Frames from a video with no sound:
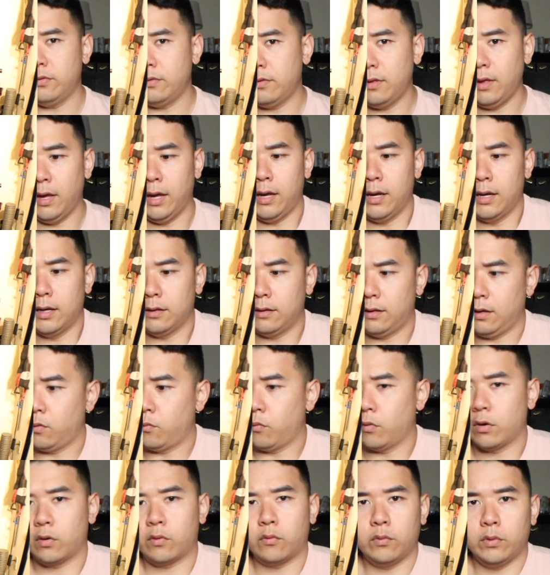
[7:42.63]
they
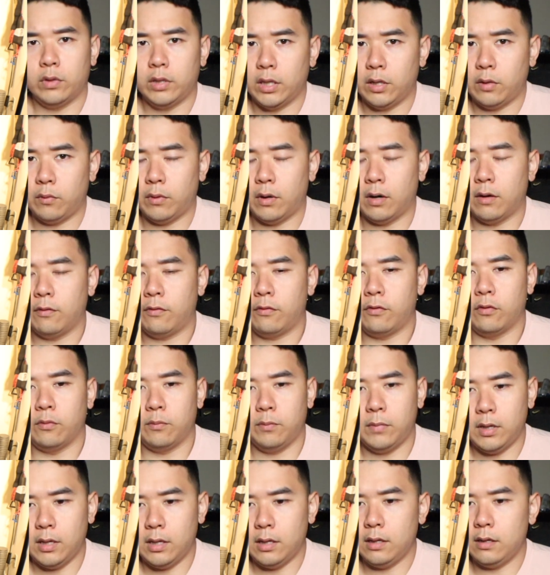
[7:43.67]
work really well for
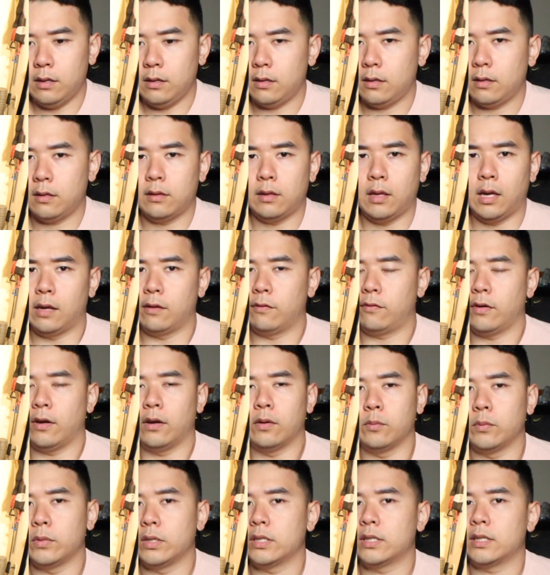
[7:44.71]
me. They've
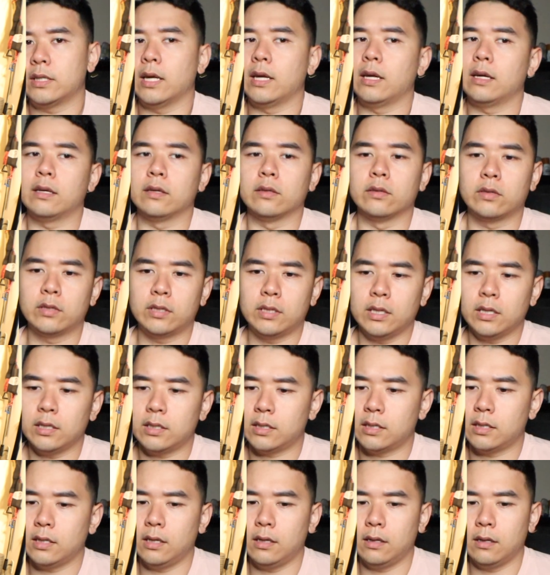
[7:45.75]
helped me stay
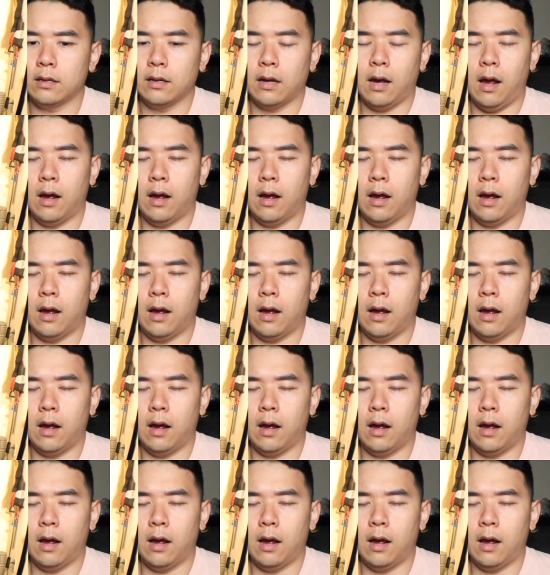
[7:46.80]
consistent.